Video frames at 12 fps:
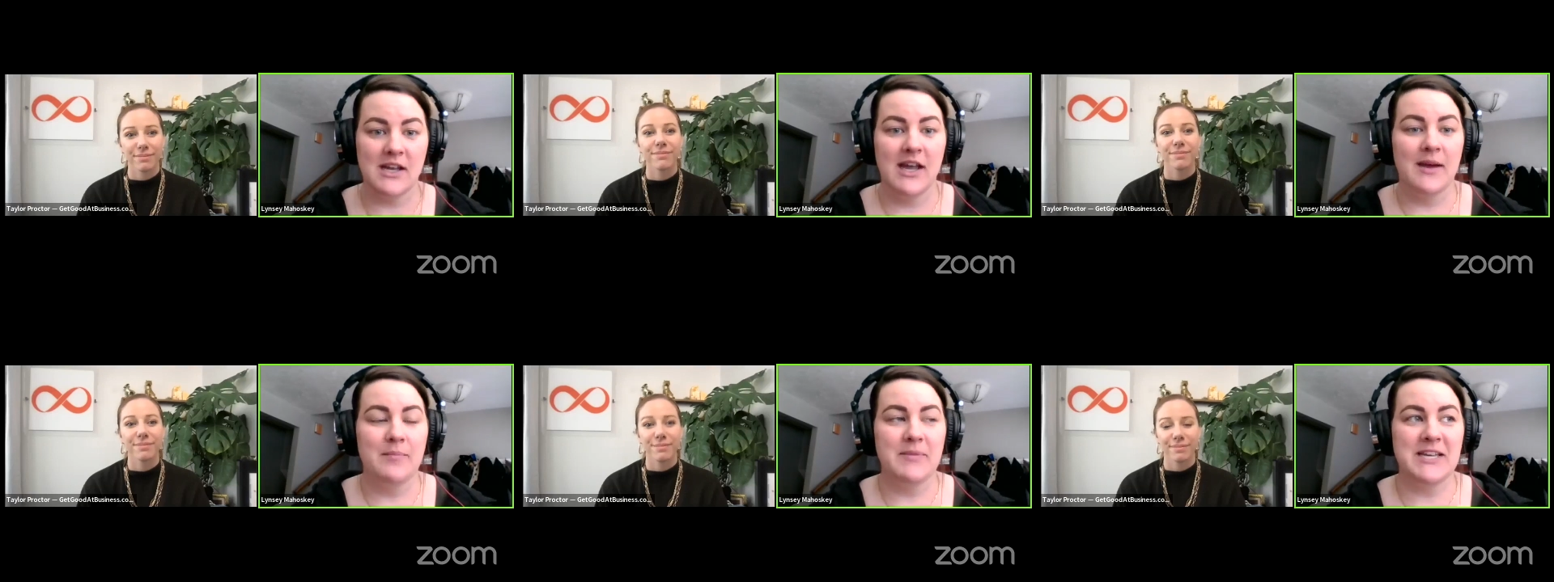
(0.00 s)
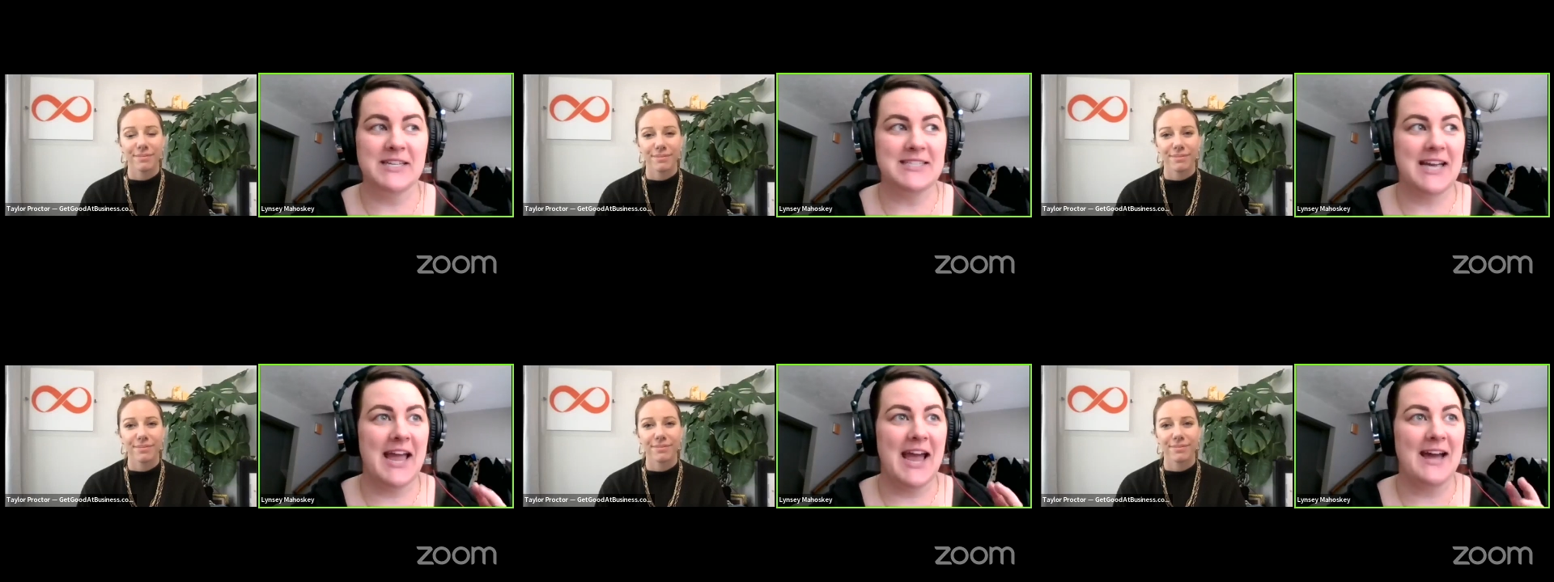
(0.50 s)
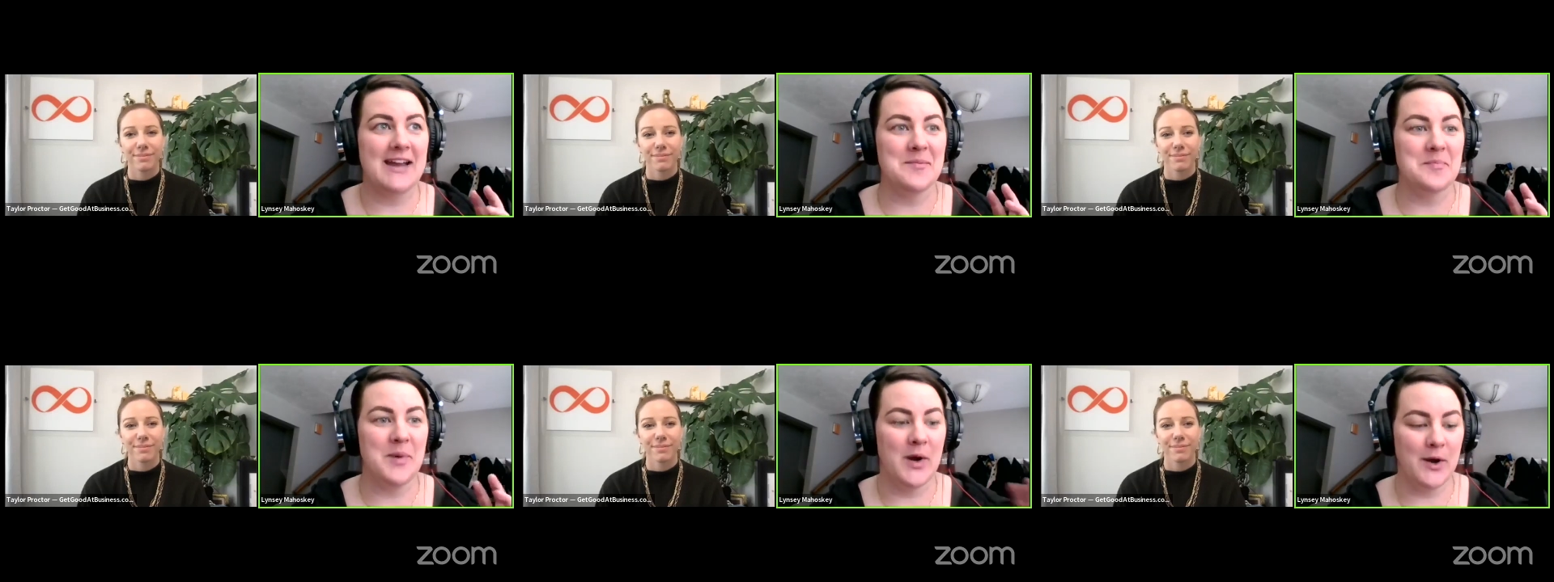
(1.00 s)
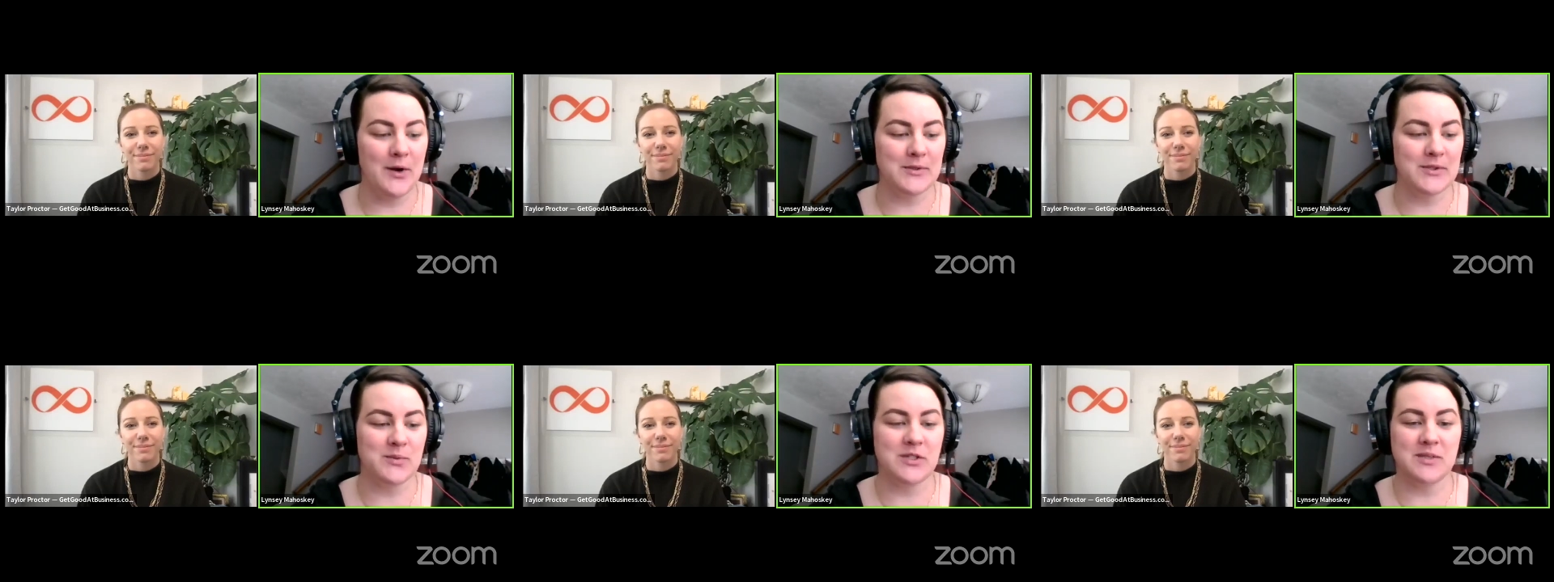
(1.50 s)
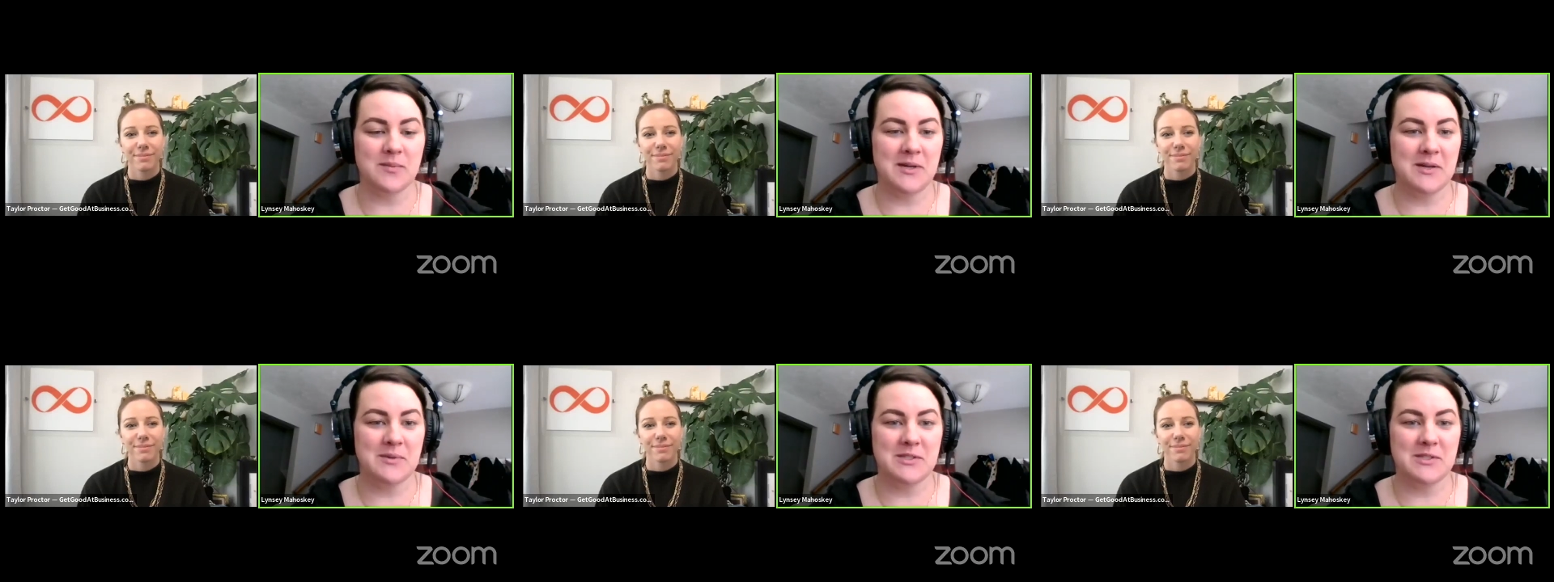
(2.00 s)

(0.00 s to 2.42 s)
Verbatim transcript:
Speaker 1: because I had a post where somebody was